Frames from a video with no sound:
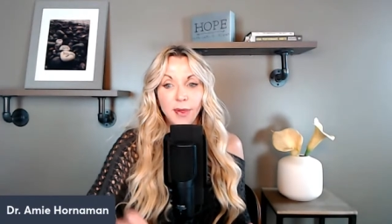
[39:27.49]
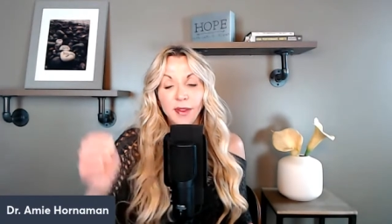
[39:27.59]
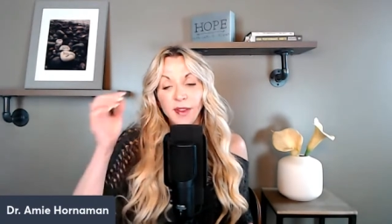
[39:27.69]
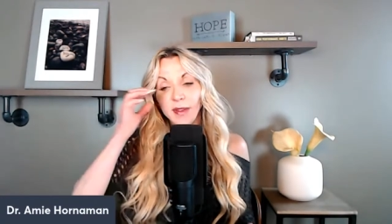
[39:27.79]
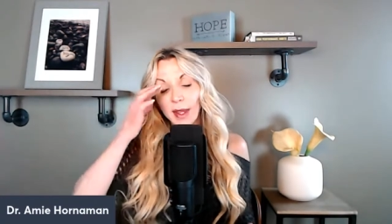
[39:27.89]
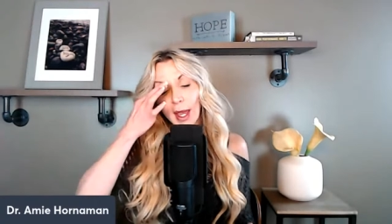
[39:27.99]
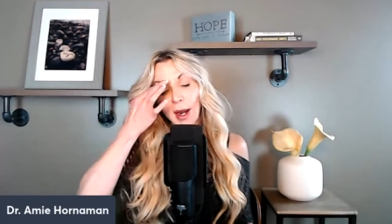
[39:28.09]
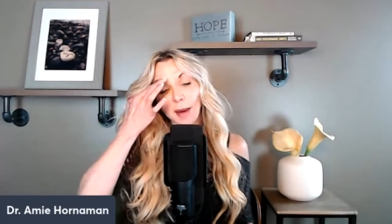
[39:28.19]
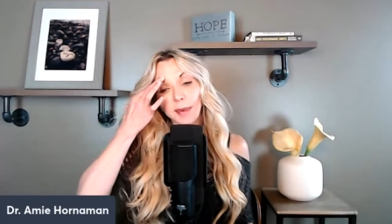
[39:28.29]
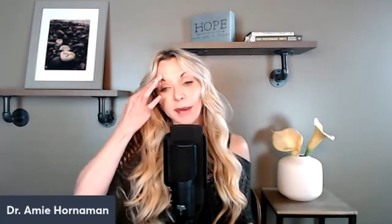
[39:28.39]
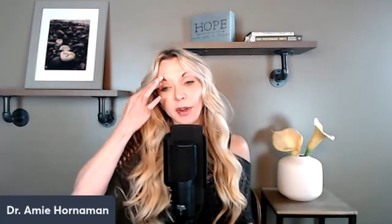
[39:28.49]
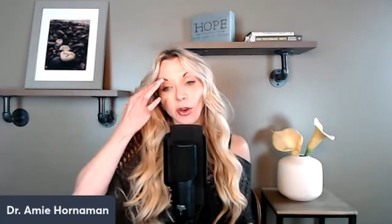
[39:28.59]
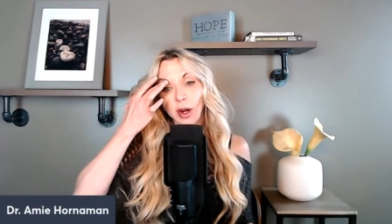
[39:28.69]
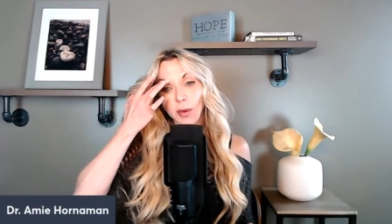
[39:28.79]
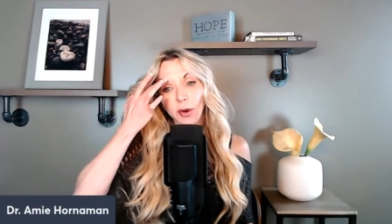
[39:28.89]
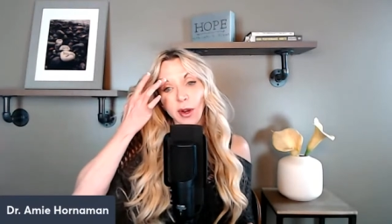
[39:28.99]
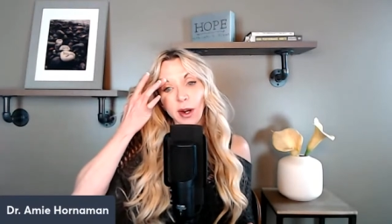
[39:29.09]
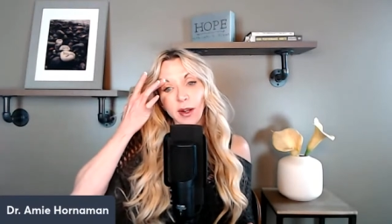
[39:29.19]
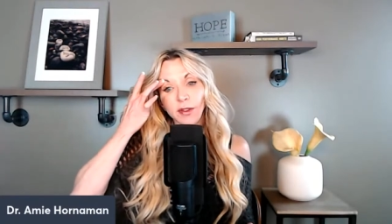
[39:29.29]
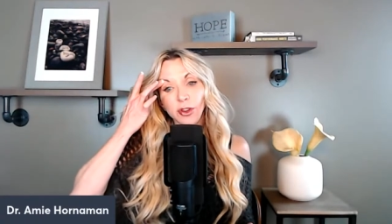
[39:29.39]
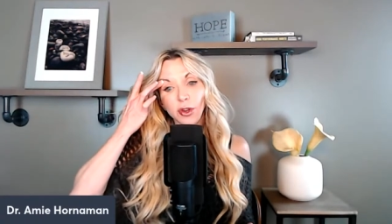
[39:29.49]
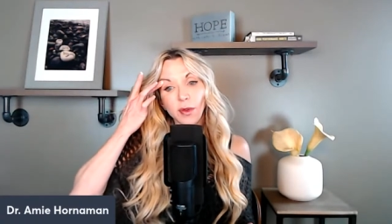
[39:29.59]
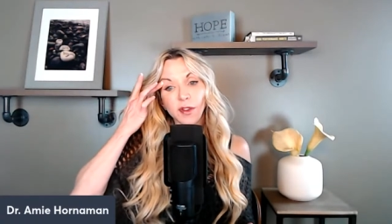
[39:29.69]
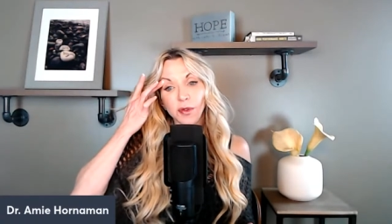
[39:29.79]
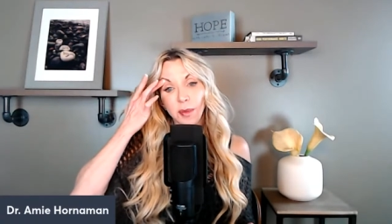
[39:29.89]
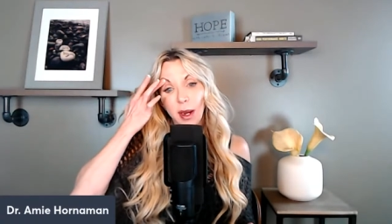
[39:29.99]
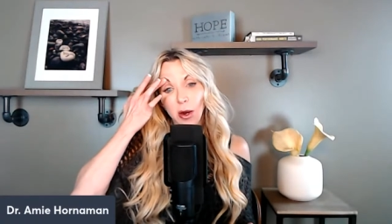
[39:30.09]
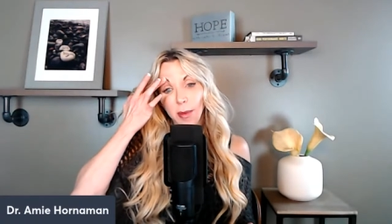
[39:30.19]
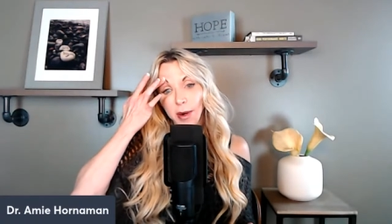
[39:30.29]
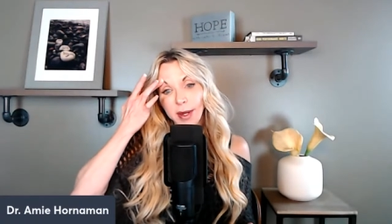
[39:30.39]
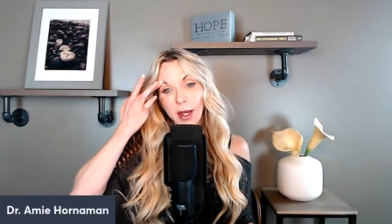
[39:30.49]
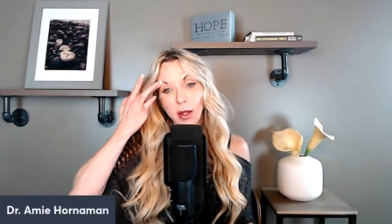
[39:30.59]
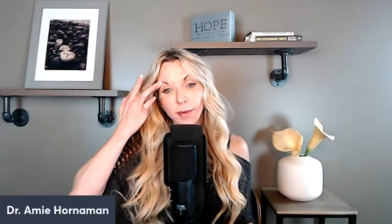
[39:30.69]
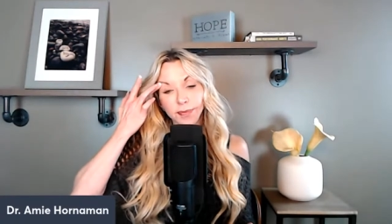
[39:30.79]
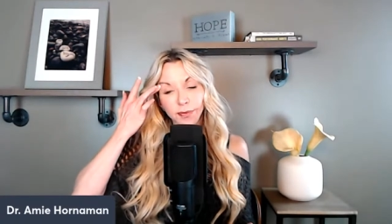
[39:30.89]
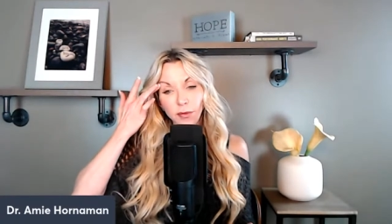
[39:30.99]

this is again, I'm giving credit where credit is due. This is from Karen Martel.